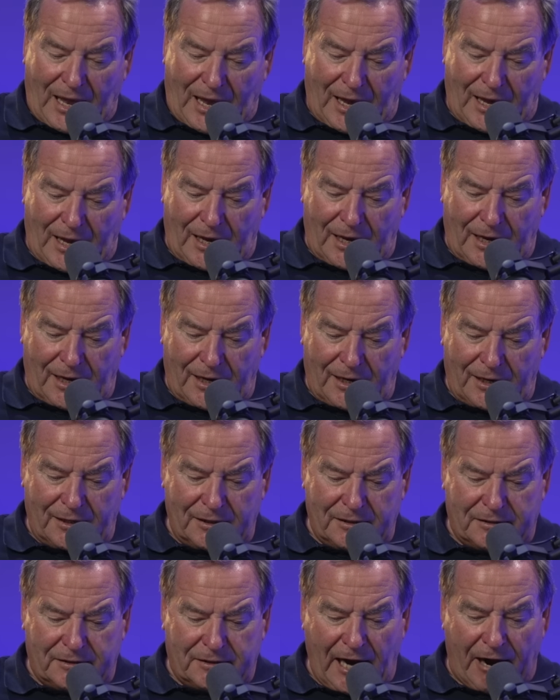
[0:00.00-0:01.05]

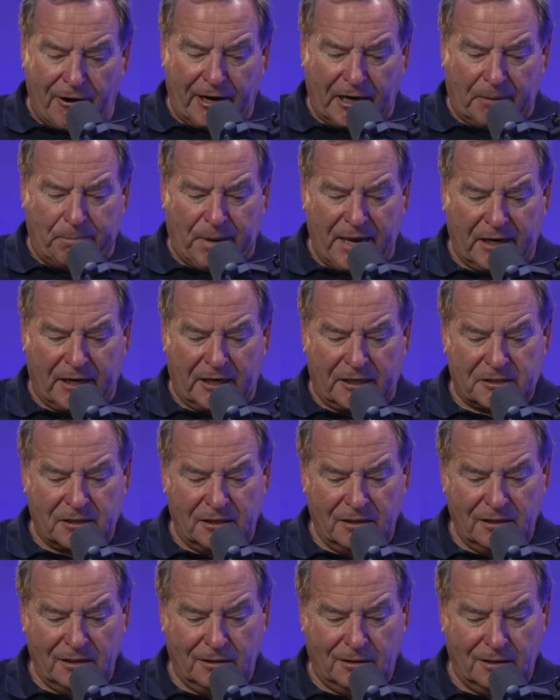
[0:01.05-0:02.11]
Derek Pigott,
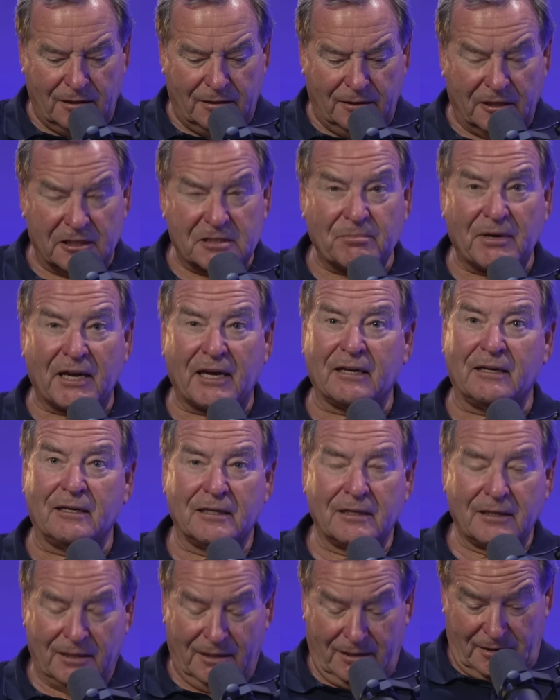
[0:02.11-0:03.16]
goodness me.
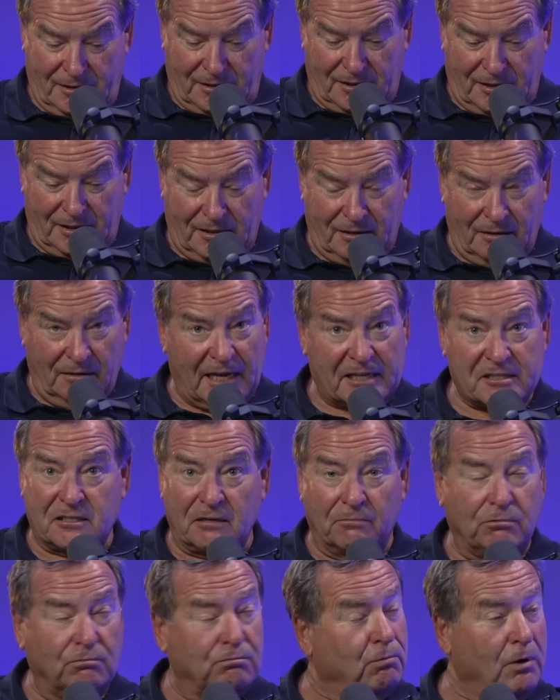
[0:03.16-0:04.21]

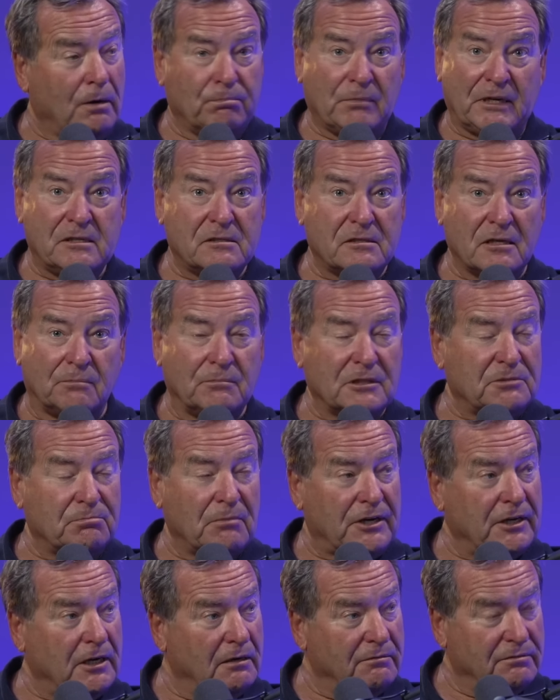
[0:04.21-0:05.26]
Leicester won me so much
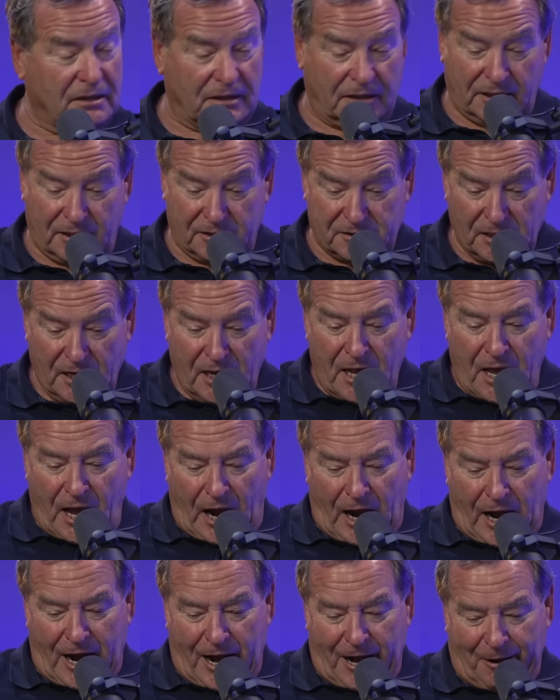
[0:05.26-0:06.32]
money over the years.
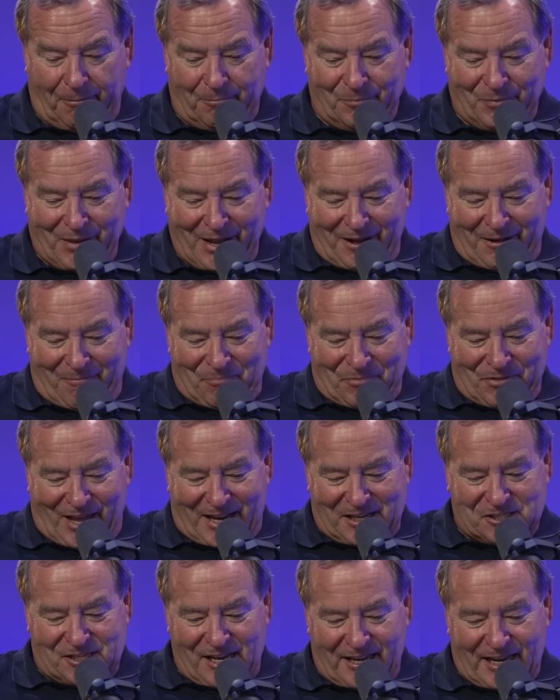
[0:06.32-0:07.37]

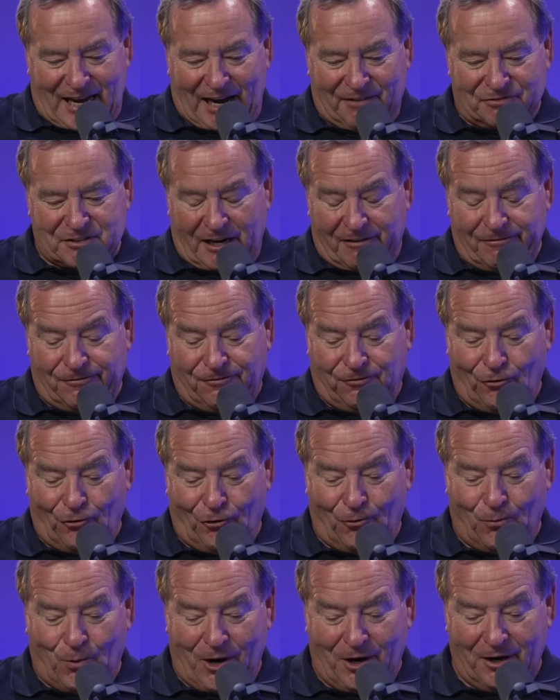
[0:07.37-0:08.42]
They say you have to have
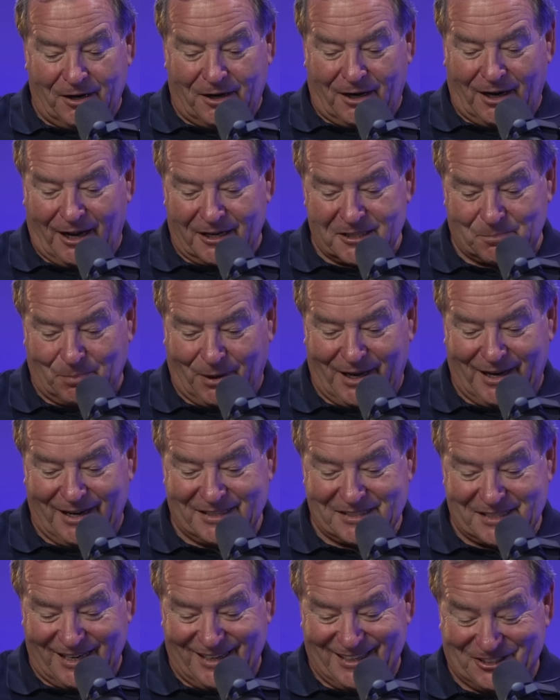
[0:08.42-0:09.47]
four world-class
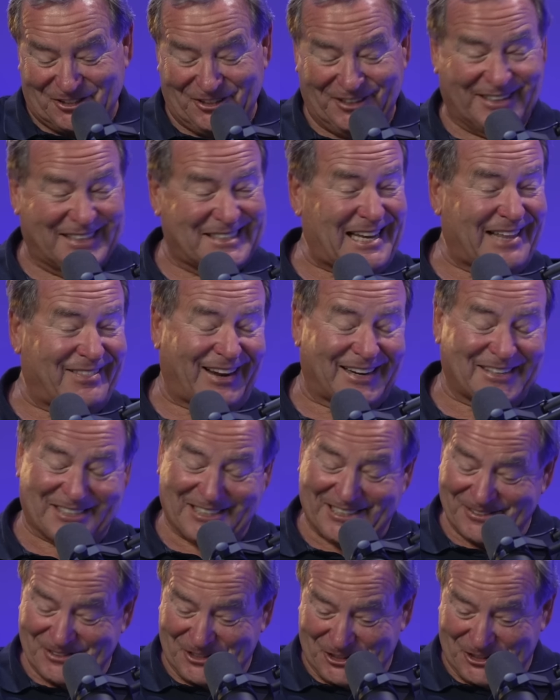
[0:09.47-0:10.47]
players. I shouldn't have said that to you,